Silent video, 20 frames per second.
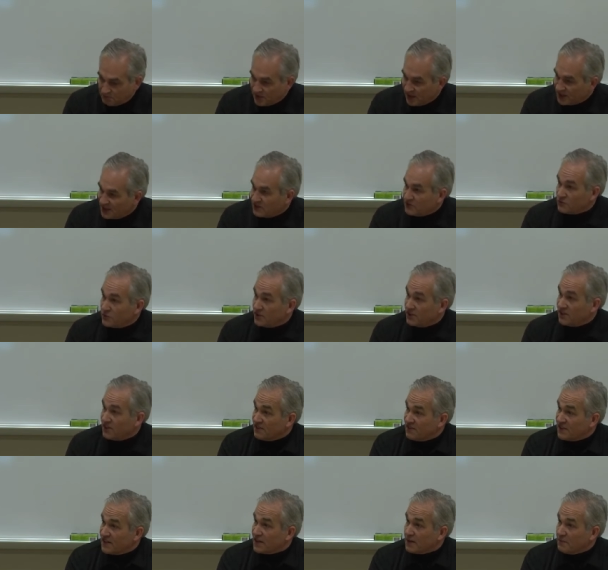I didn't really
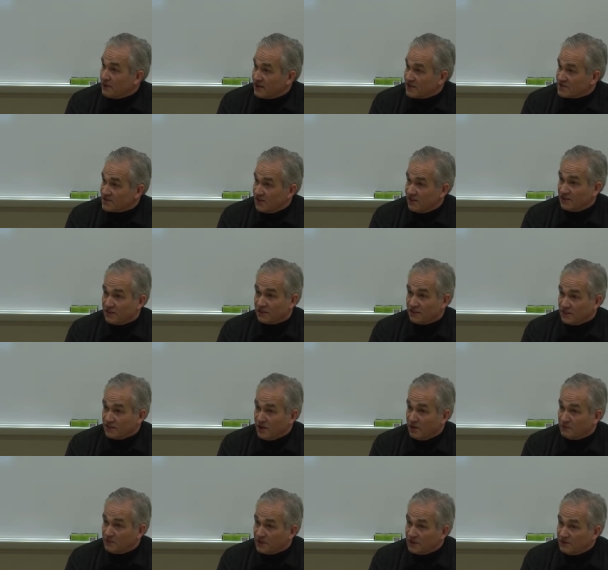think about selling the
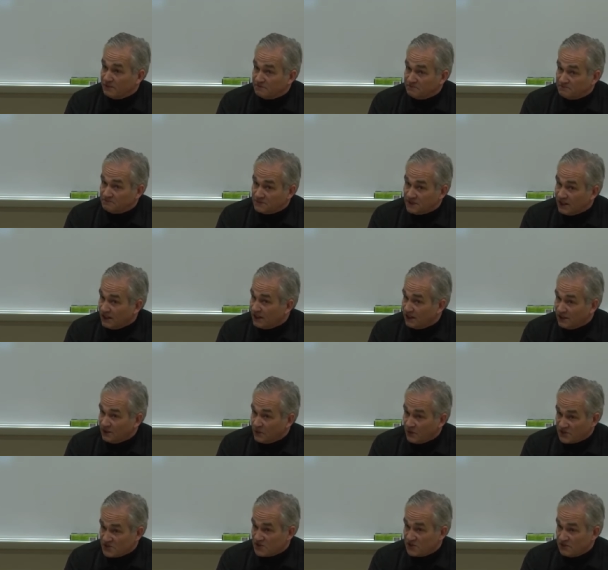company. Uh,
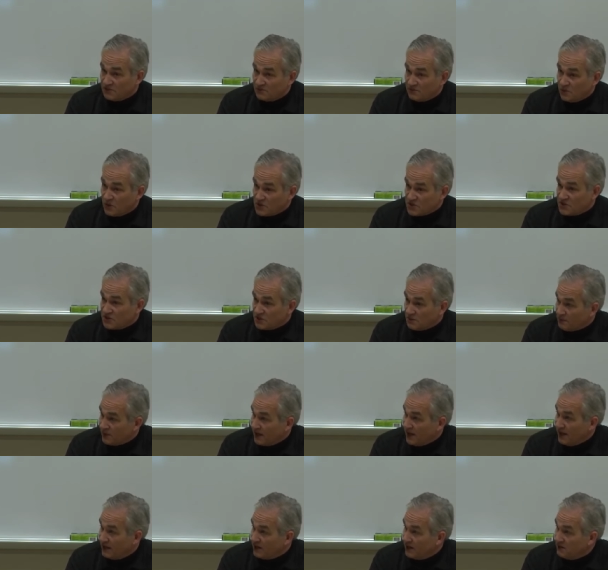it wasn't, wasn't the
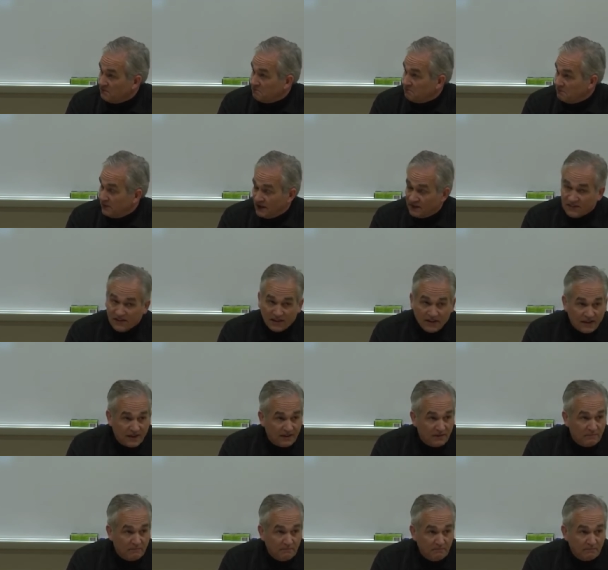plan. I, I think
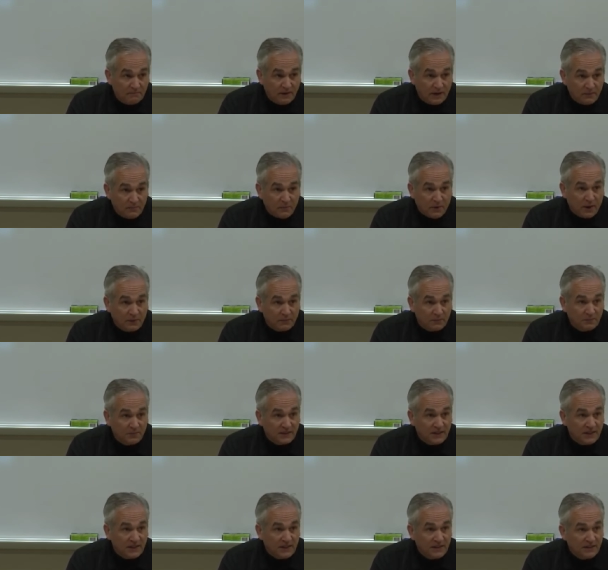I, I
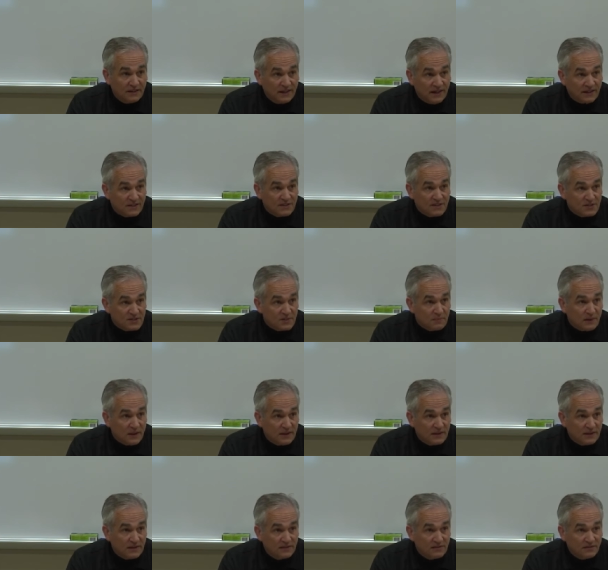probably
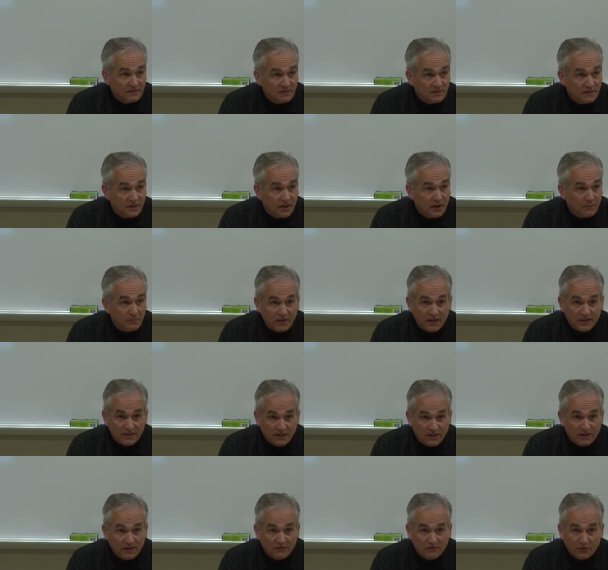anticipated uh, being
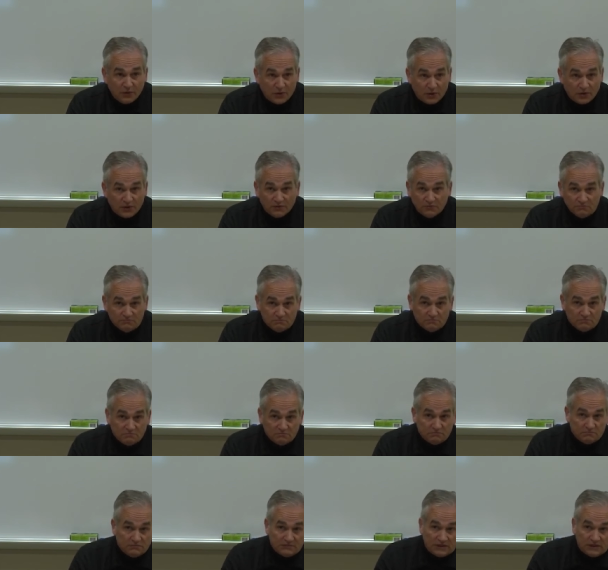there for,
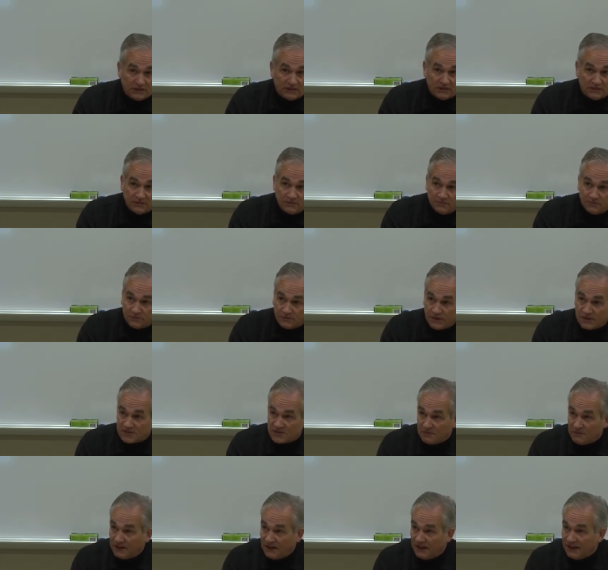I don't know,
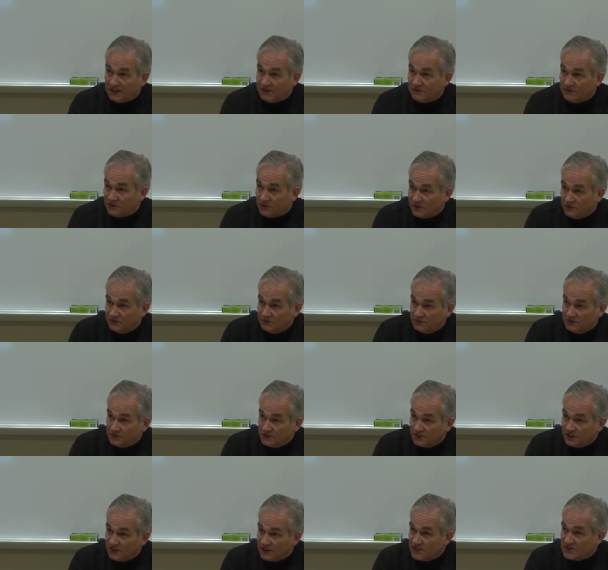rest of my life or,
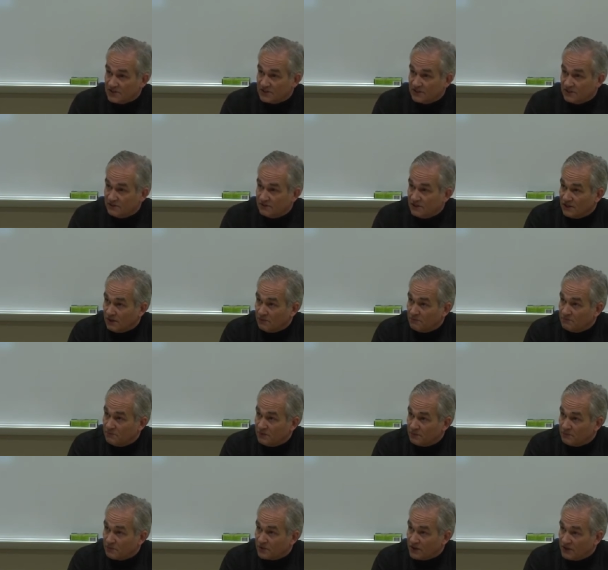or at least a,
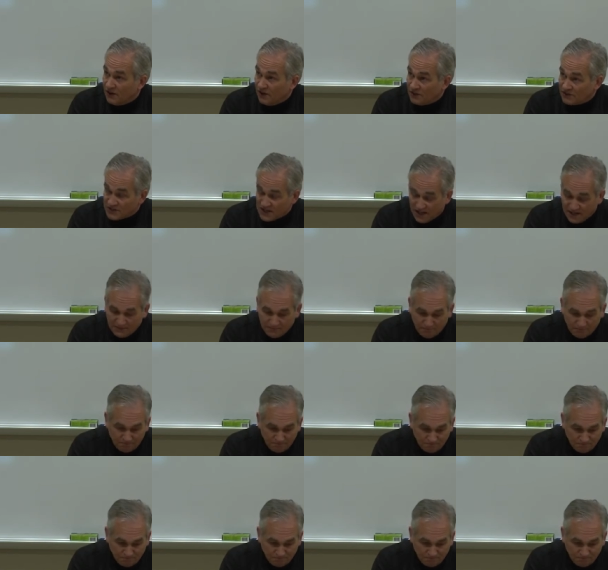a pretty long time.